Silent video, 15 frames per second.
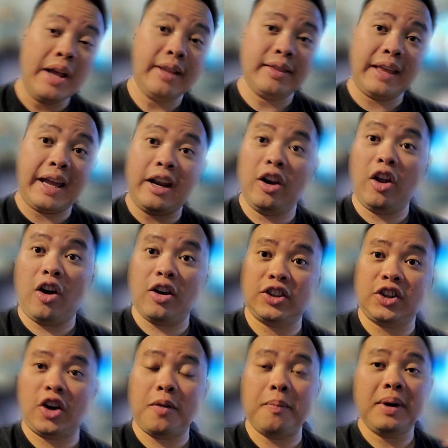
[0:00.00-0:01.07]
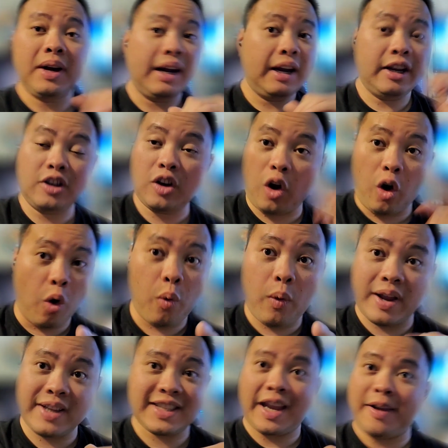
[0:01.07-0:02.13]
Think long term, it
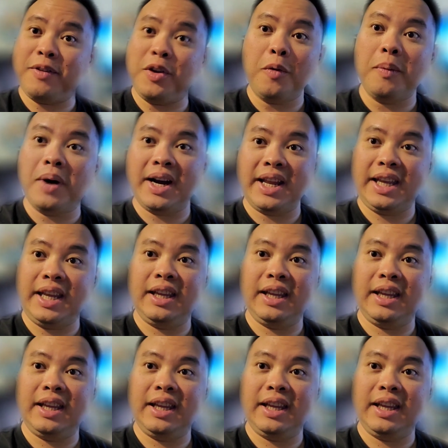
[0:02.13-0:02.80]
always saves you money.